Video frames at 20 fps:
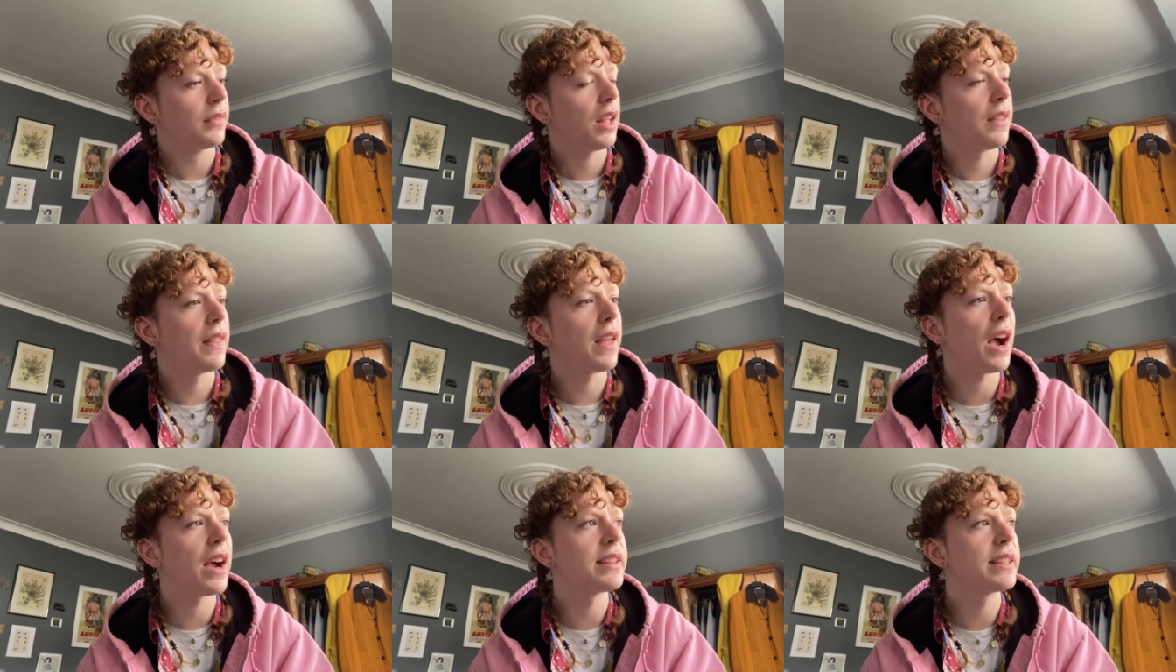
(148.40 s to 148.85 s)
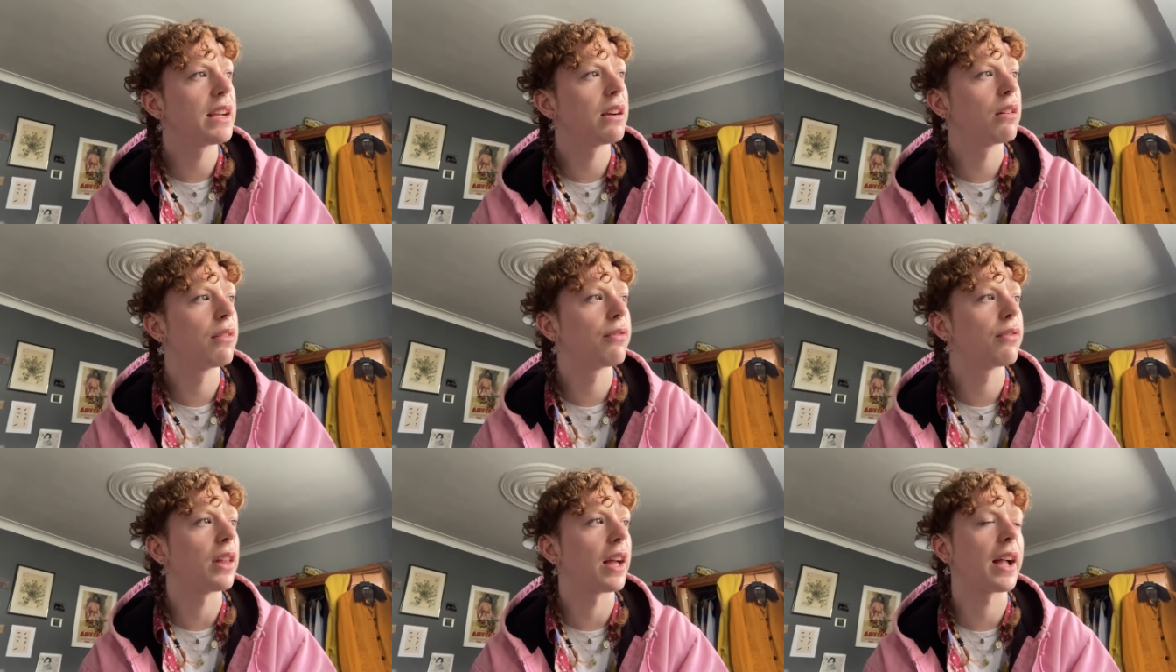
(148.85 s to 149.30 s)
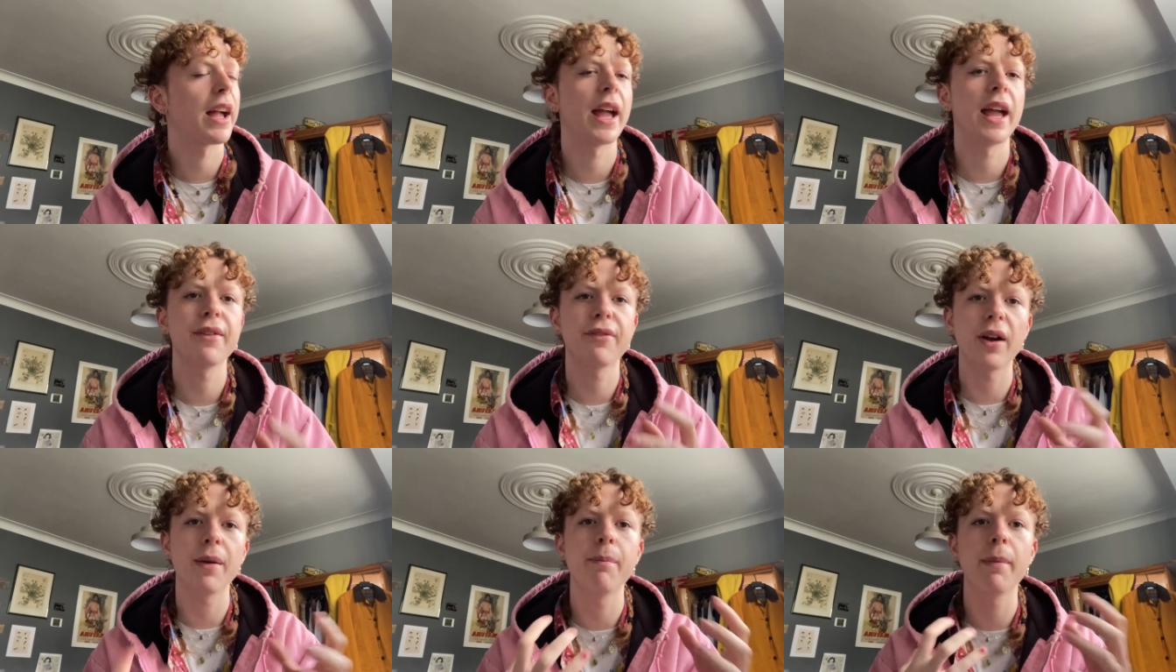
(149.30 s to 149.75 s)
the idea of like
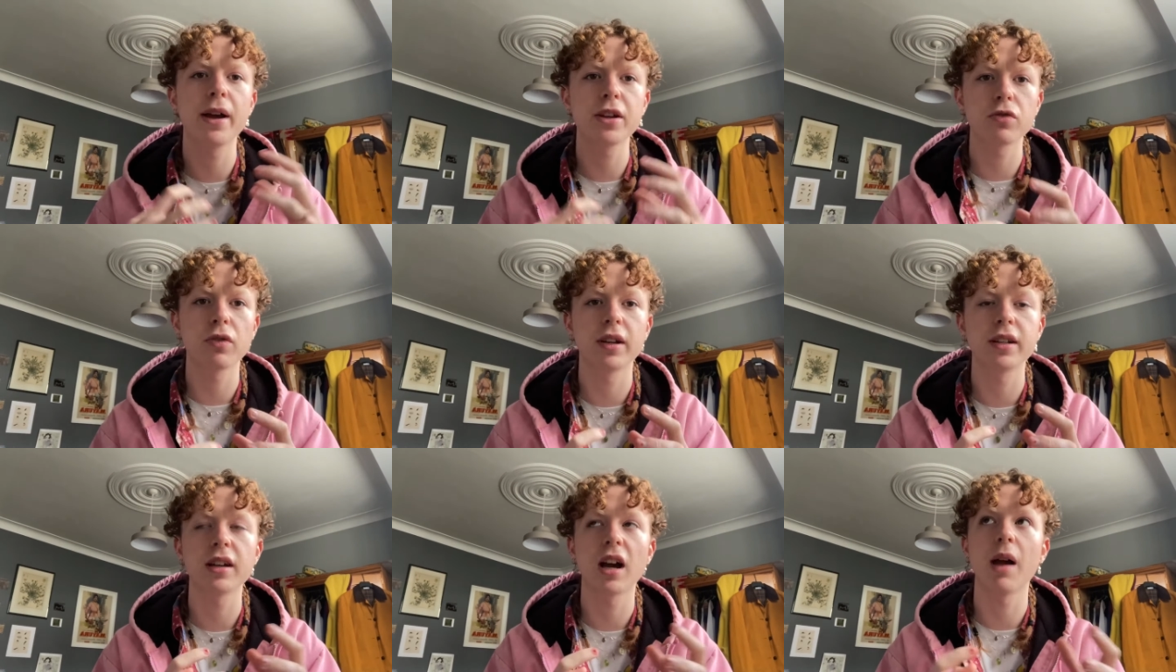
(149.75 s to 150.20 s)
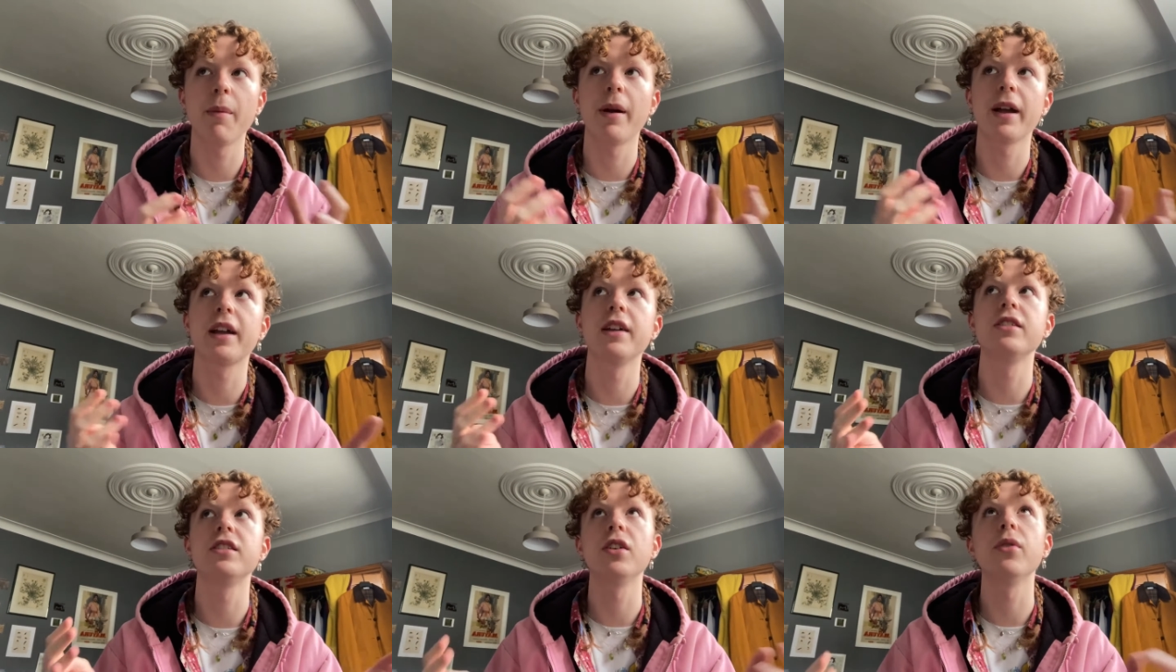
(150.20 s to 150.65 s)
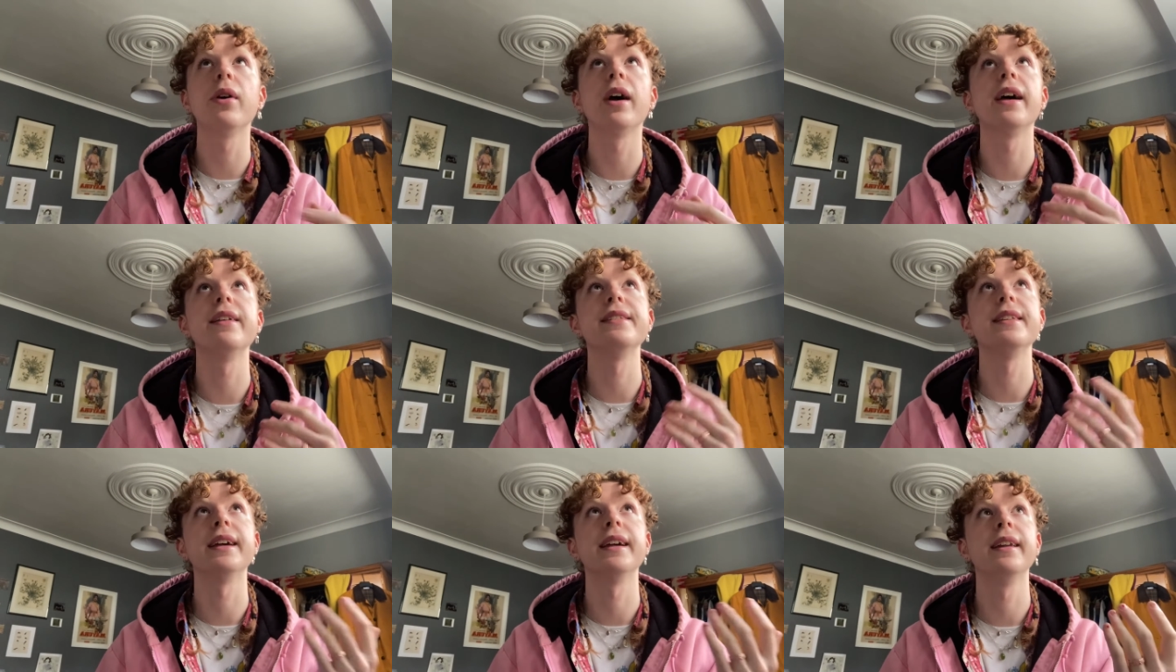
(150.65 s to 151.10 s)
if I'm measuring time, I could do it
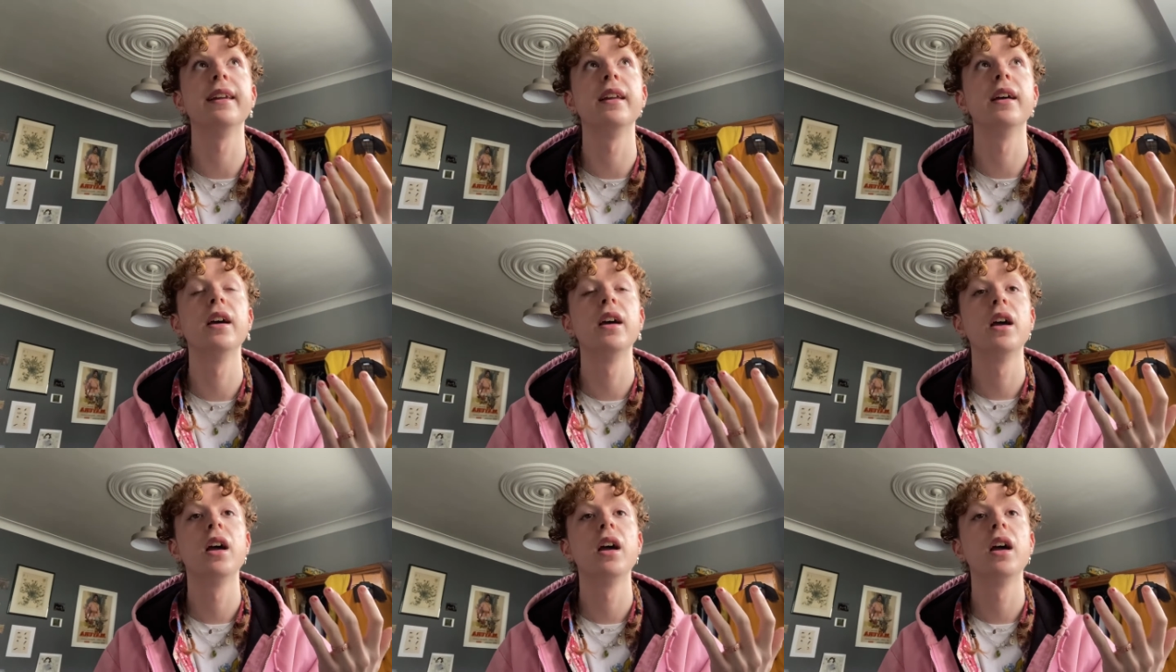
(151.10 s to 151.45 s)
as in